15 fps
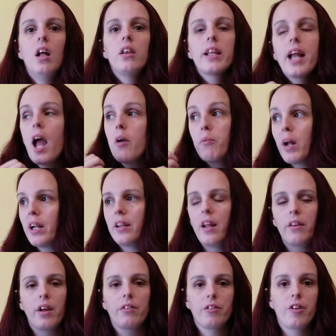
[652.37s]
Like I went in
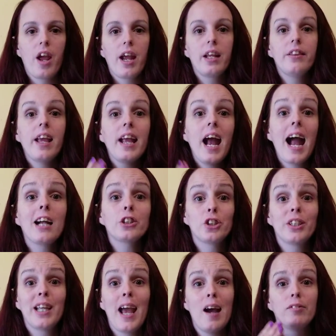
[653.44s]
there the other day, they
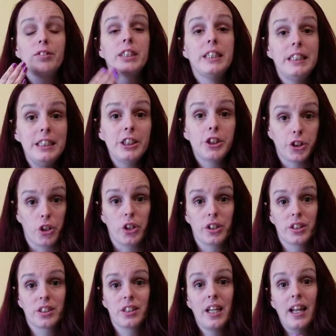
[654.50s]
actually have
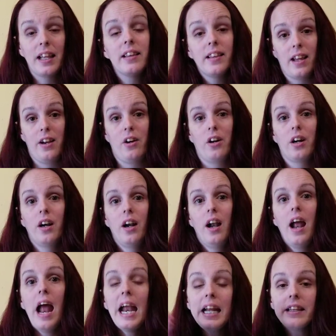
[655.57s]
t-shirts in there
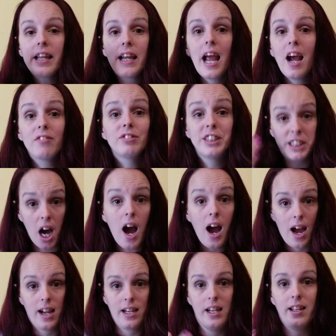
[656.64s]
and they have
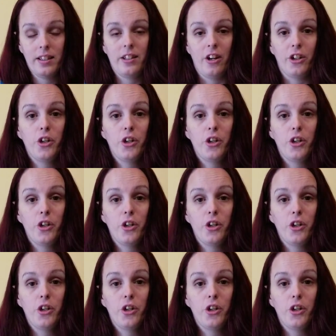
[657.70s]
dye in there.